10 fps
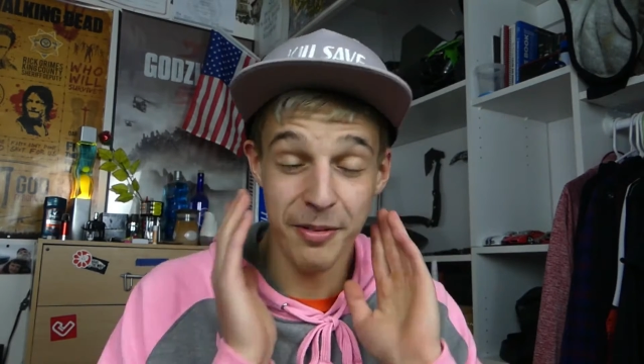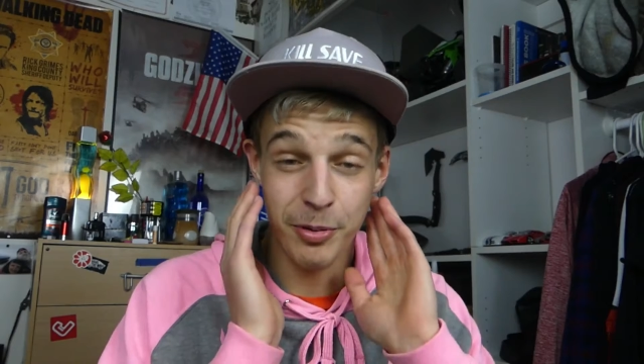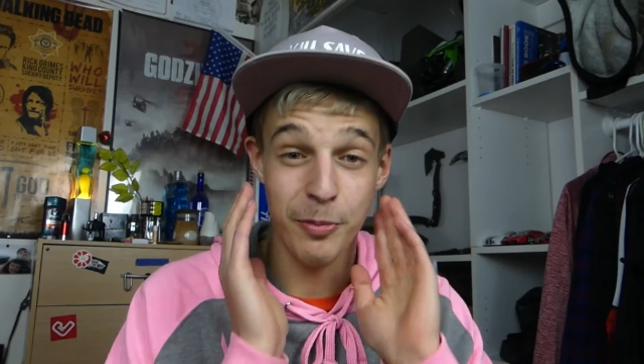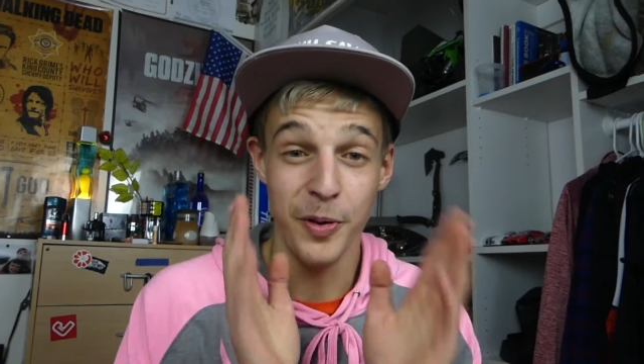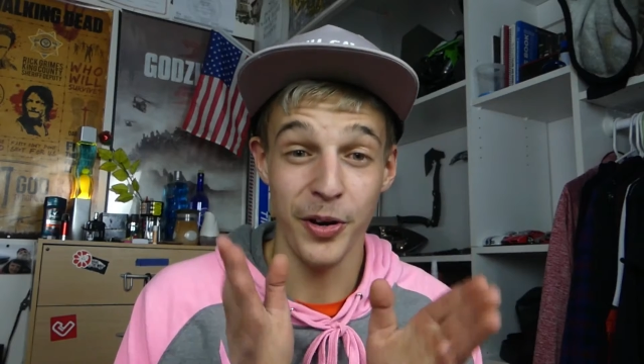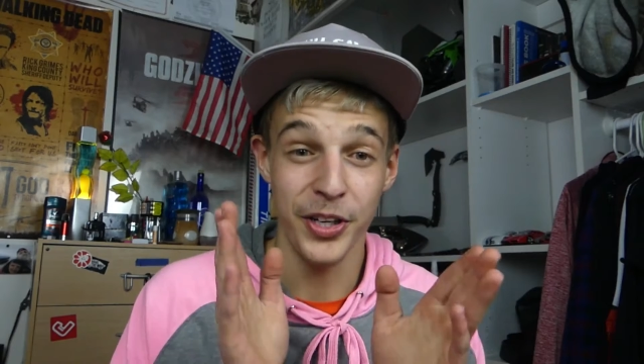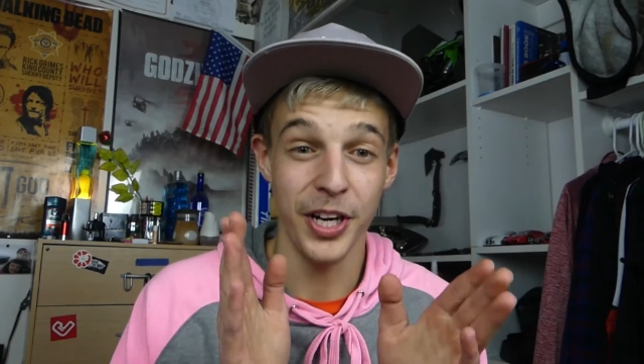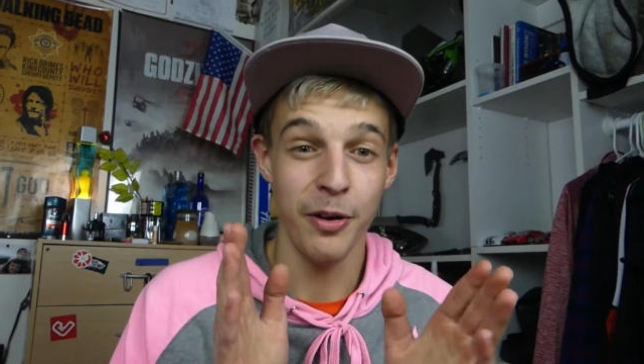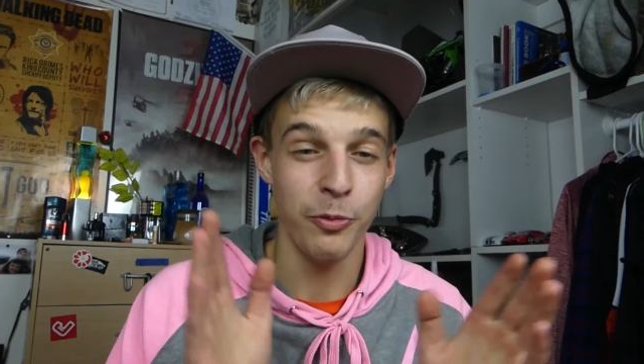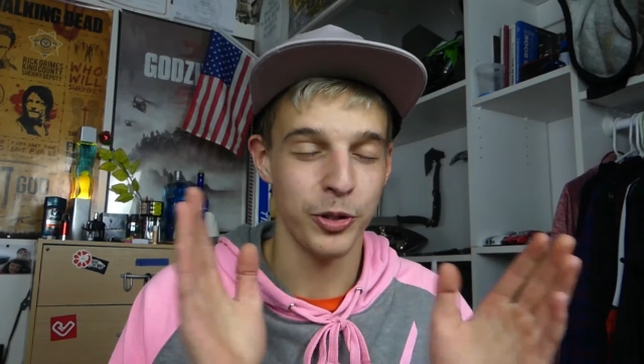promoting
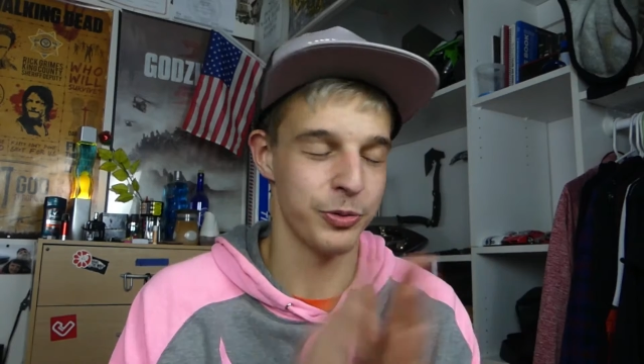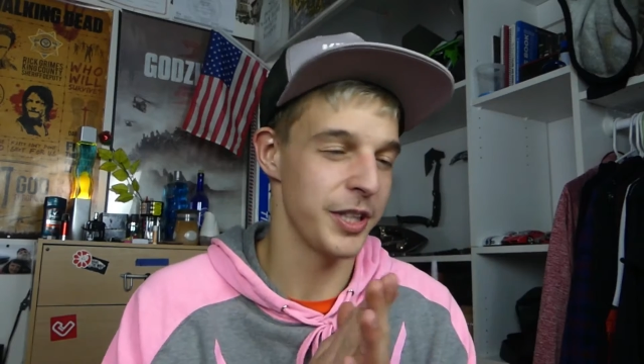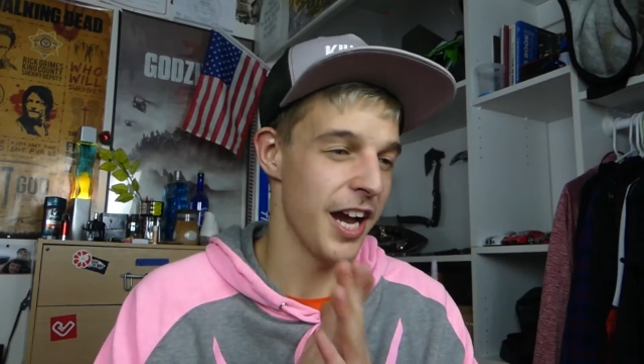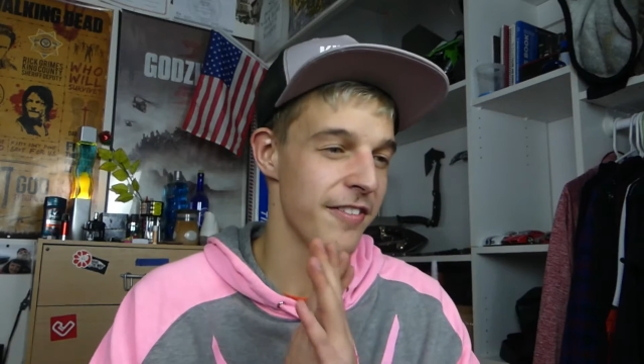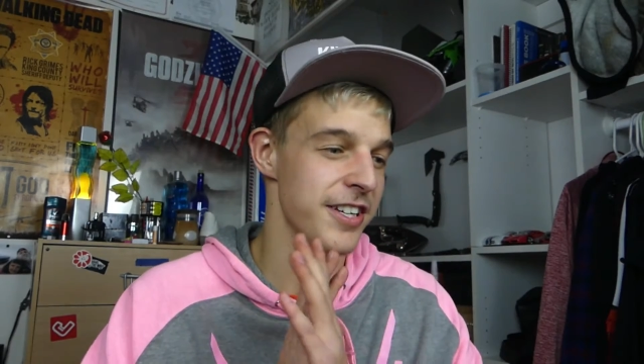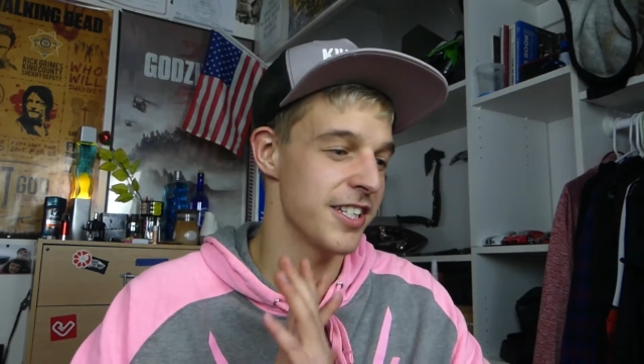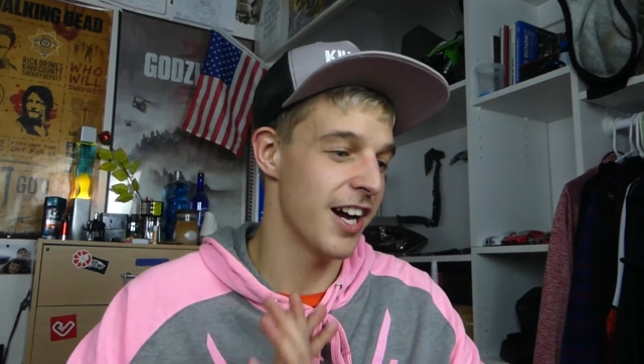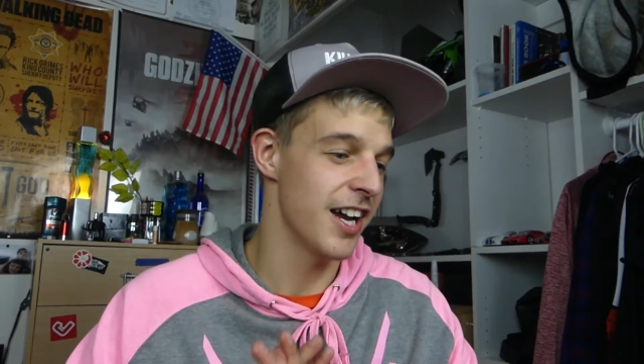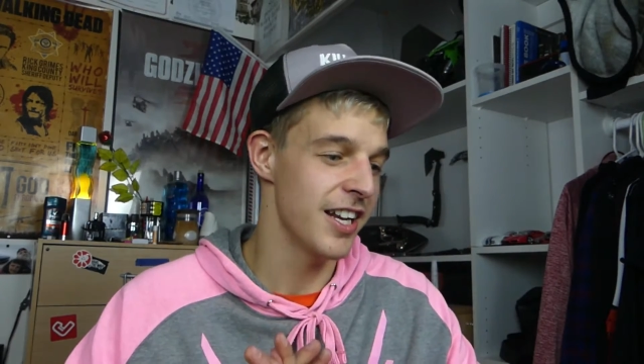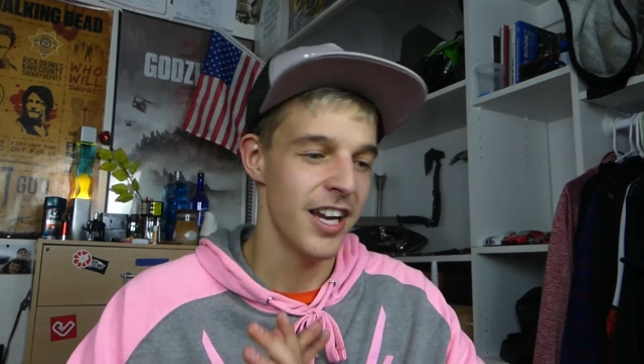them, which we haven't
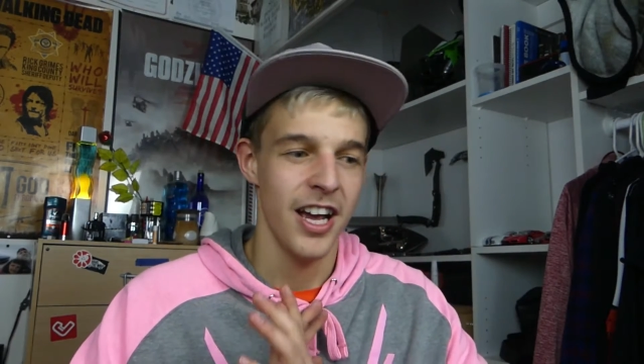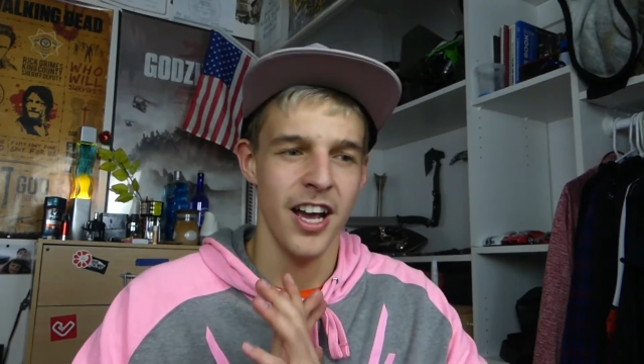done.